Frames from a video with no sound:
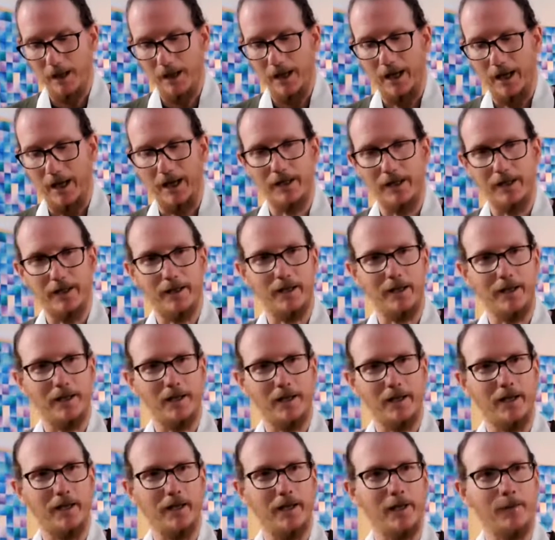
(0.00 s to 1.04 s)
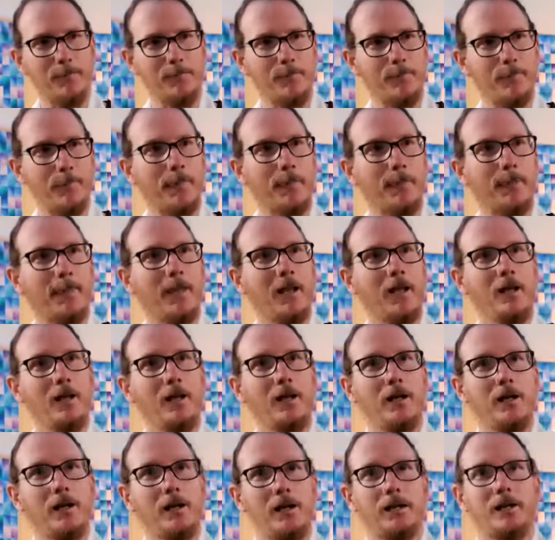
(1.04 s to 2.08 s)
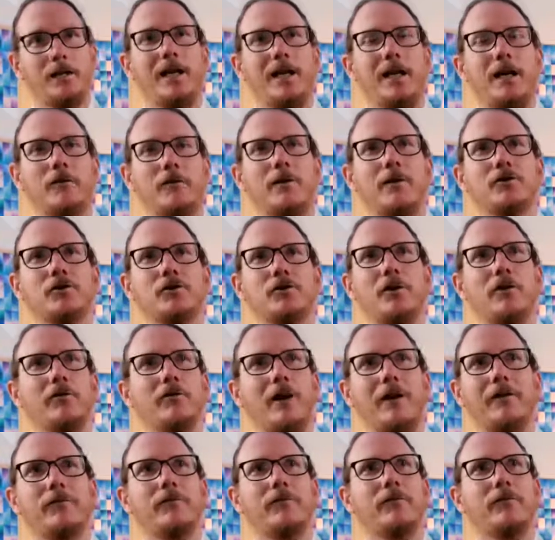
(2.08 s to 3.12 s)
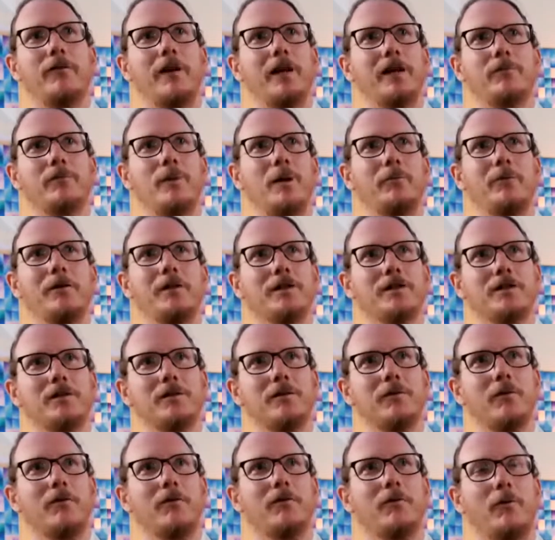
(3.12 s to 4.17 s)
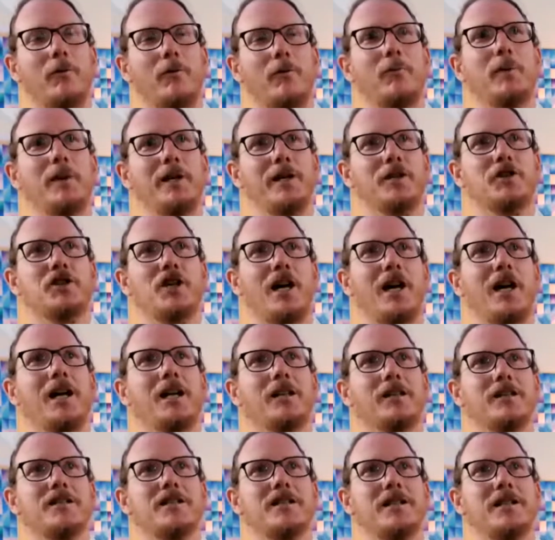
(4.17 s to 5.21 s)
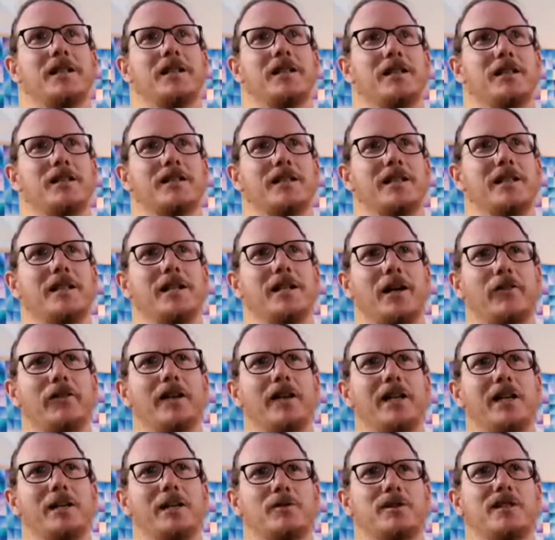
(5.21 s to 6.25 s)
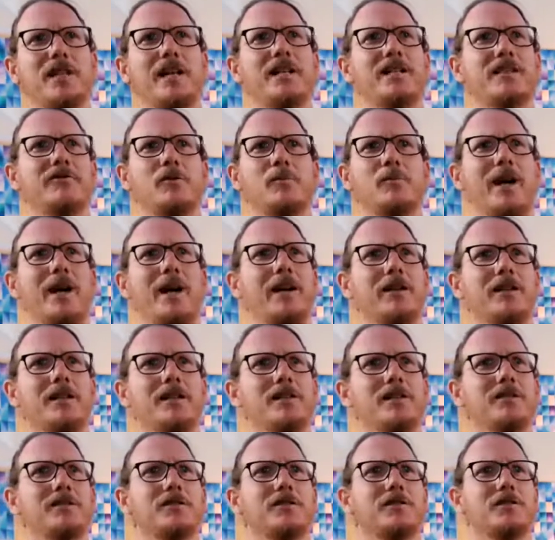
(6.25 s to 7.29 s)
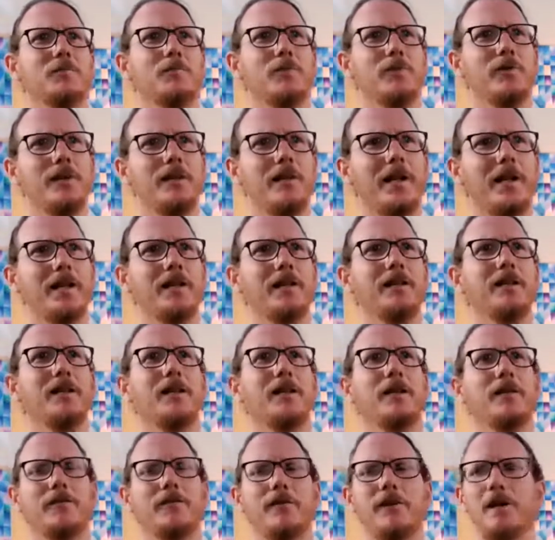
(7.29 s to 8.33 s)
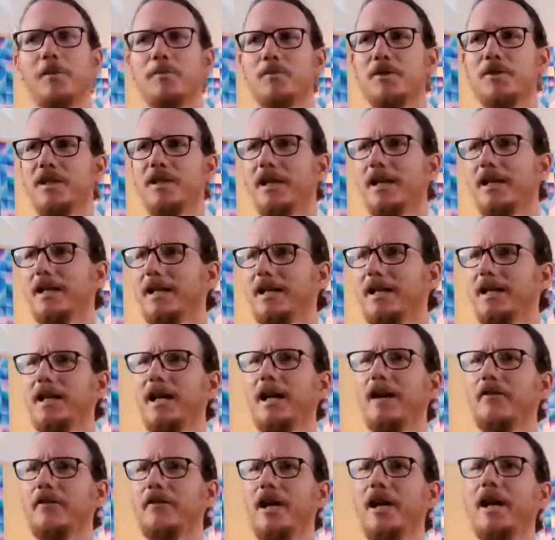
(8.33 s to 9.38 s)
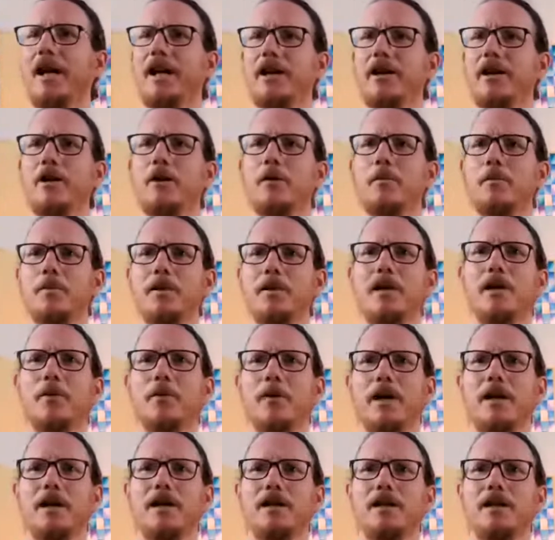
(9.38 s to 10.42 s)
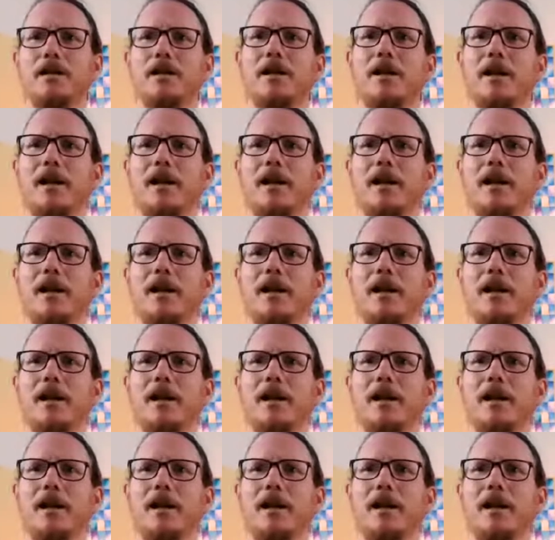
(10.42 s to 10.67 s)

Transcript: And I sort of have vague memories of being a child and seeing, I think it was Native Americans or something like in the films, and they'd have that hand up in a way.